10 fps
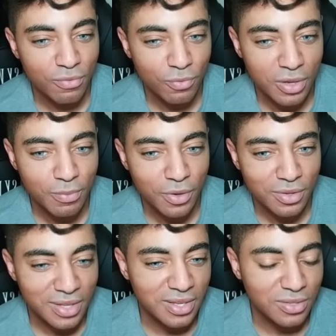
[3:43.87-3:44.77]
Rebirth
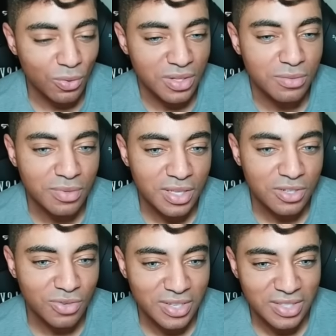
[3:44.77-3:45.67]
is going to really
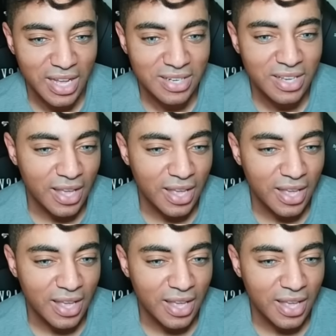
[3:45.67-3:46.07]
address that.